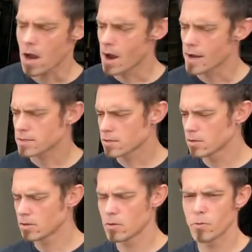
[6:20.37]
All right,
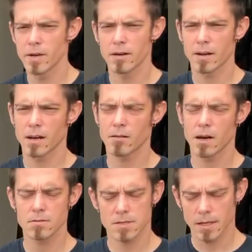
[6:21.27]
so we are now
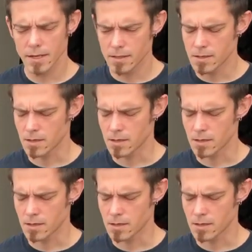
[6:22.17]
outside,